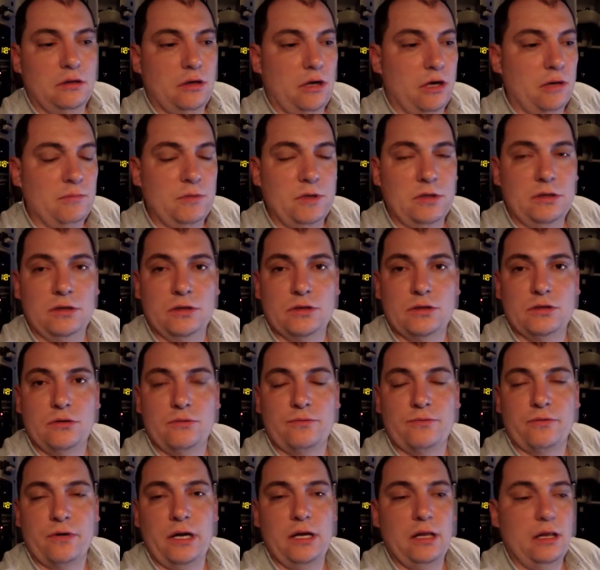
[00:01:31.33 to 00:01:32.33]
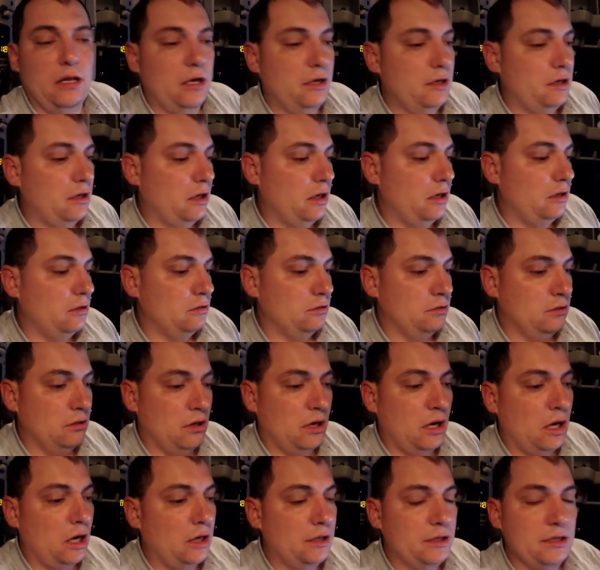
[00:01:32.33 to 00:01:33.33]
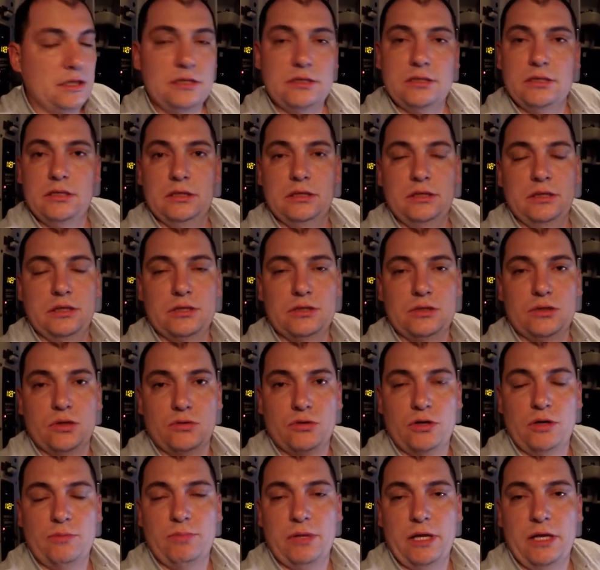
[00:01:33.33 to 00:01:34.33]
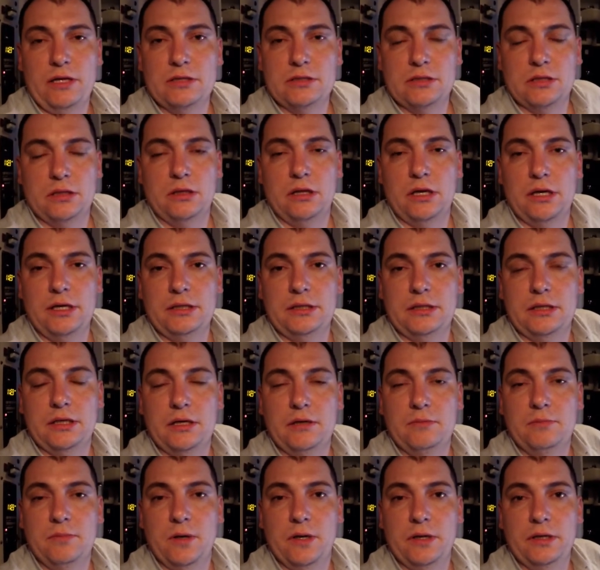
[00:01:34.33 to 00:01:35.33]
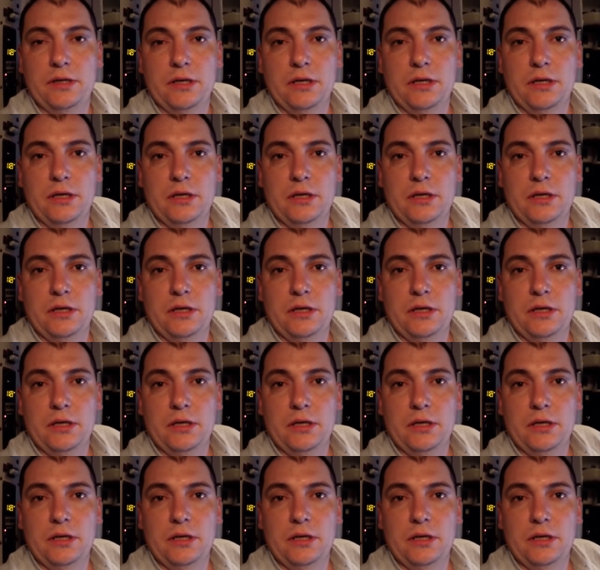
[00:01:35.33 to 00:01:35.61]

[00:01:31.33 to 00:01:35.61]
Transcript: I mean, it's a Freightliner. I don't know how easy it is to replace the light there, but